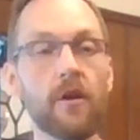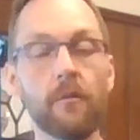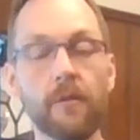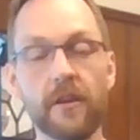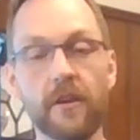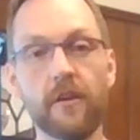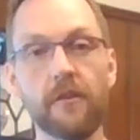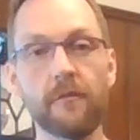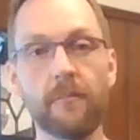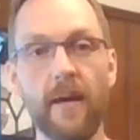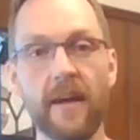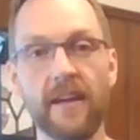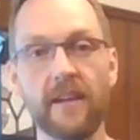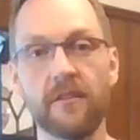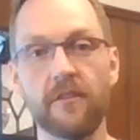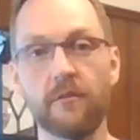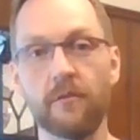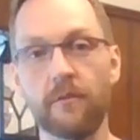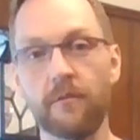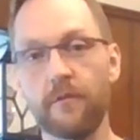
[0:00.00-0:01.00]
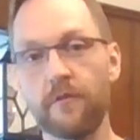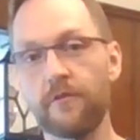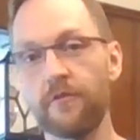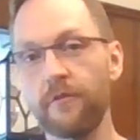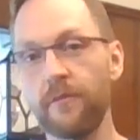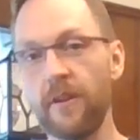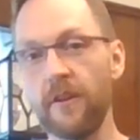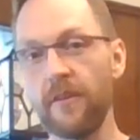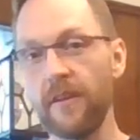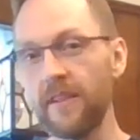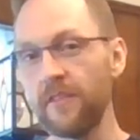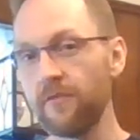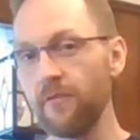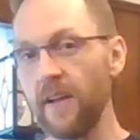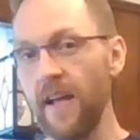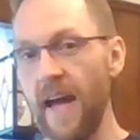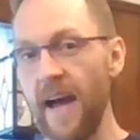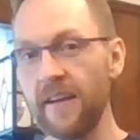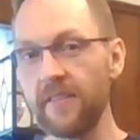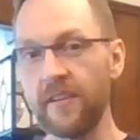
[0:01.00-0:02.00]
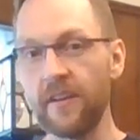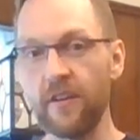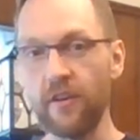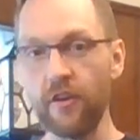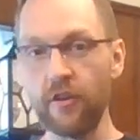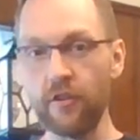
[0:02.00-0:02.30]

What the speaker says: when it goes back into the refrigerator, it sort of acts like a